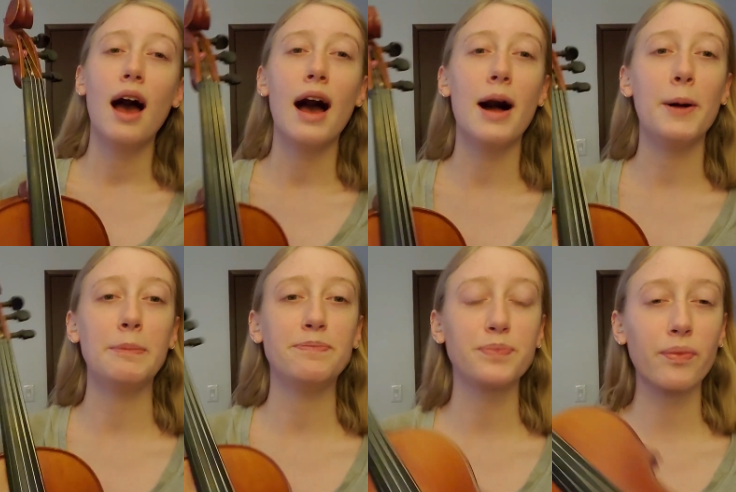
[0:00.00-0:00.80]

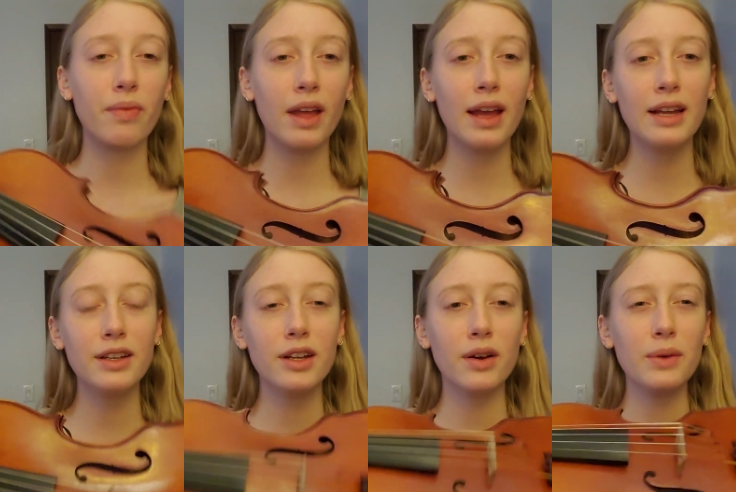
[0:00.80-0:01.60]
And
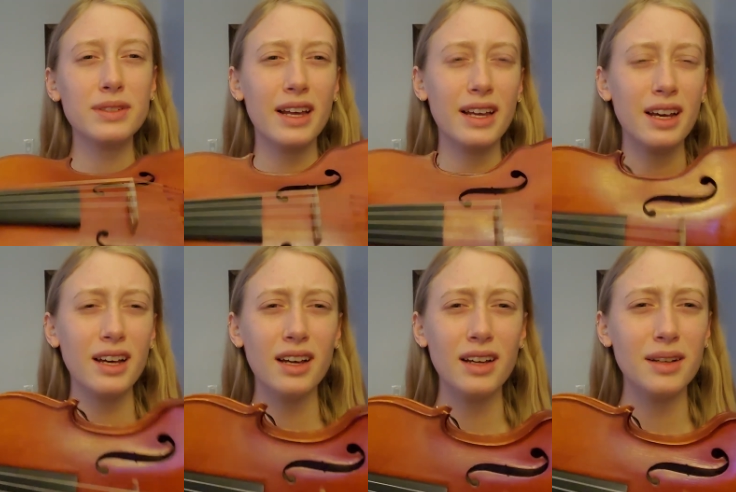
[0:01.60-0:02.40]
it was like
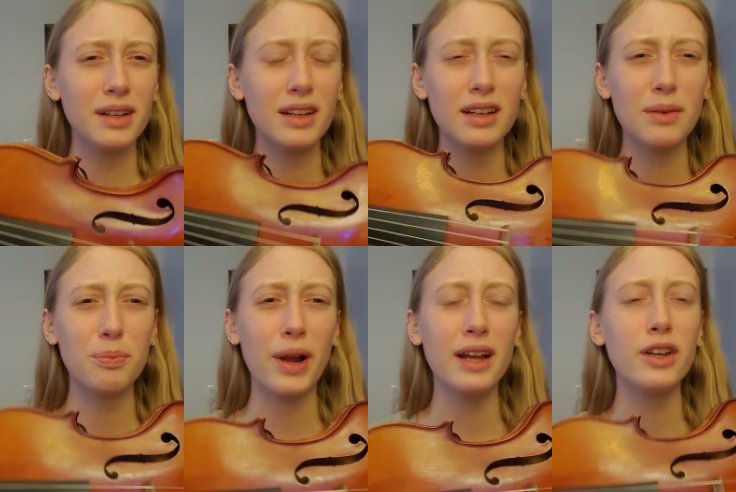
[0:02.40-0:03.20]
a
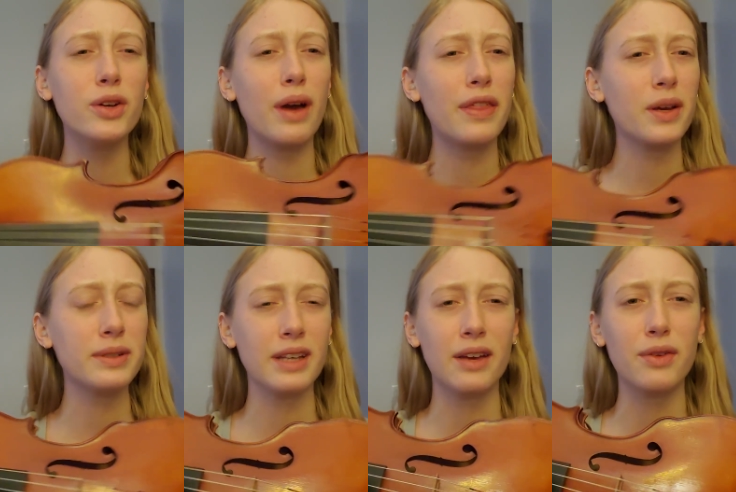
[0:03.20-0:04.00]
brand new, I think it
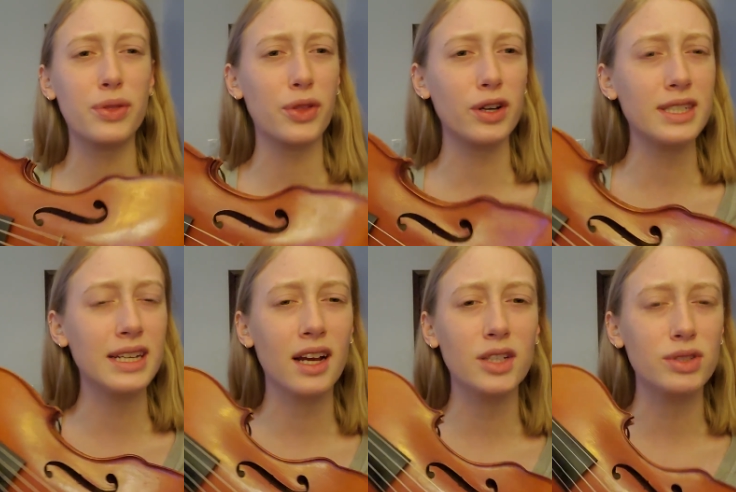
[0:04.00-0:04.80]
was like
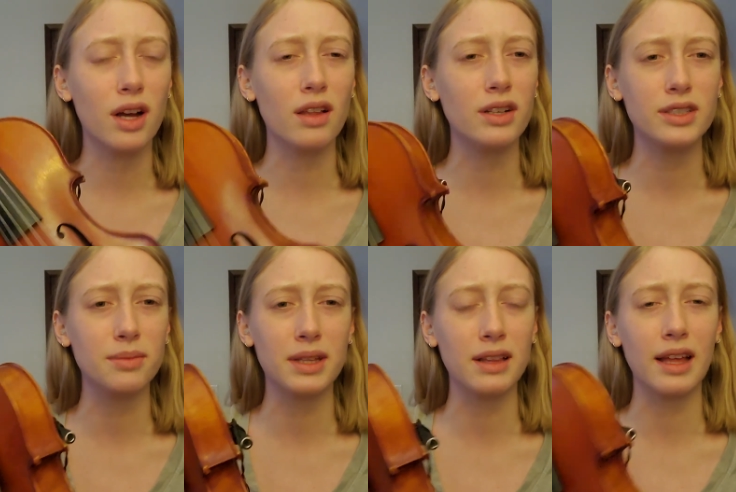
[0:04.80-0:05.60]
$1,300,
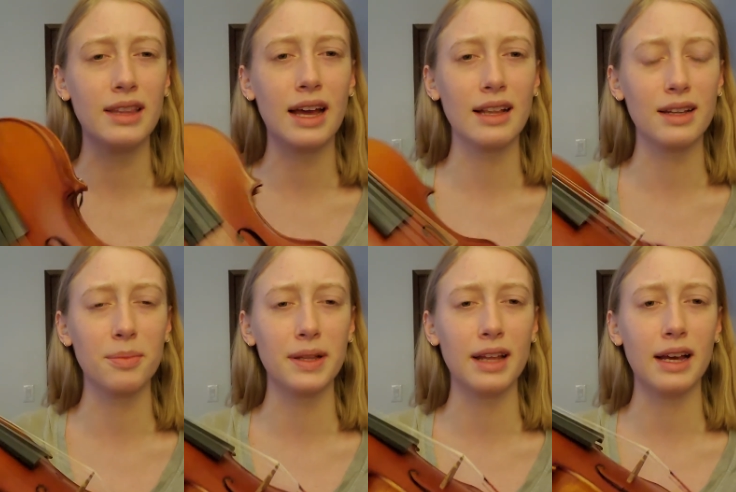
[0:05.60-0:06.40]
something like that, a little
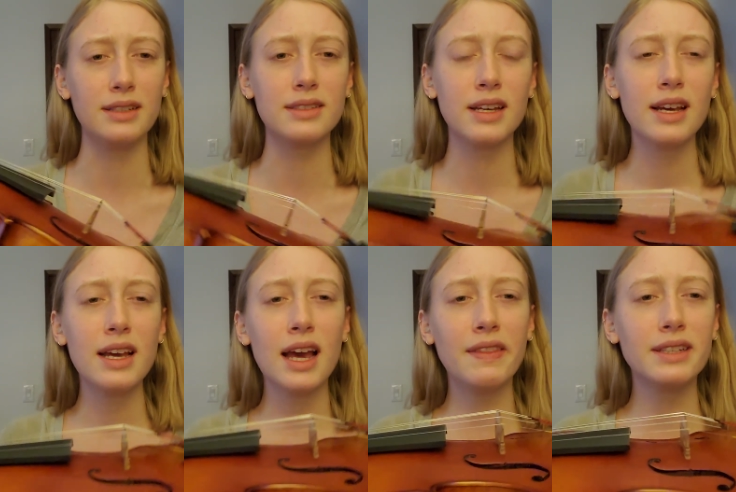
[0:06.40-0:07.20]
bit less.
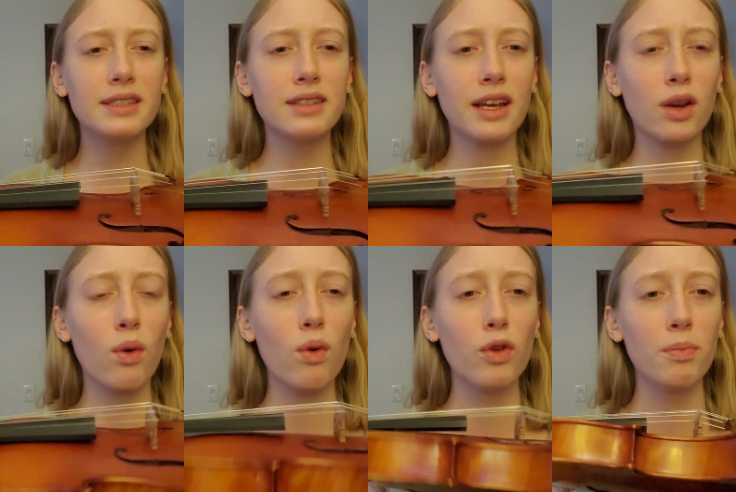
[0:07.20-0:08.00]
And this is like an
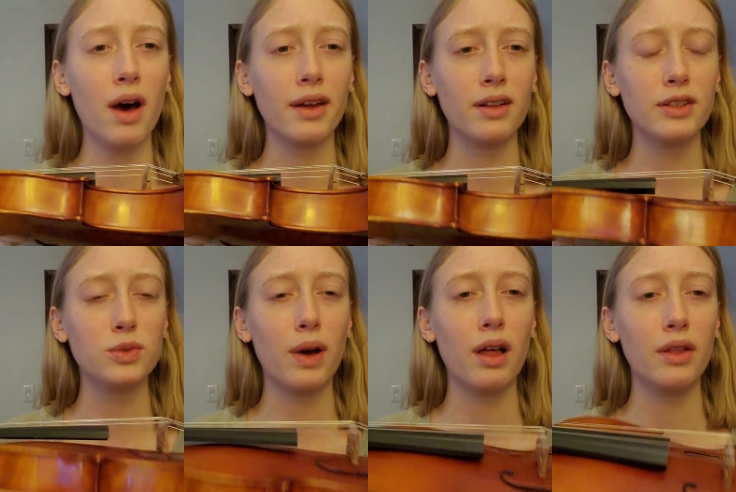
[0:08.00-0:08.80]
old model as
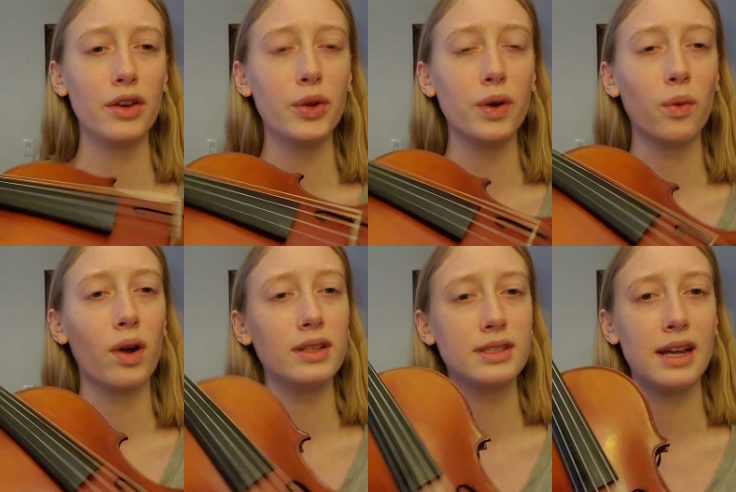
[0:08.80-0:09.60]
well. The newer
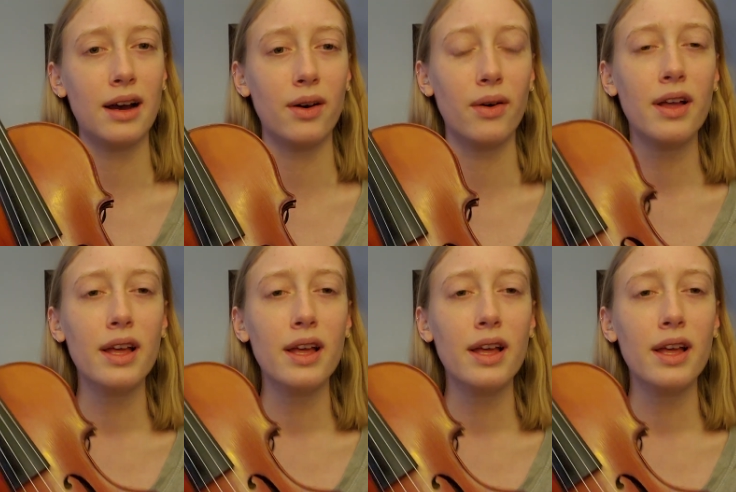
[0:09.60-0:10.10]
ones now,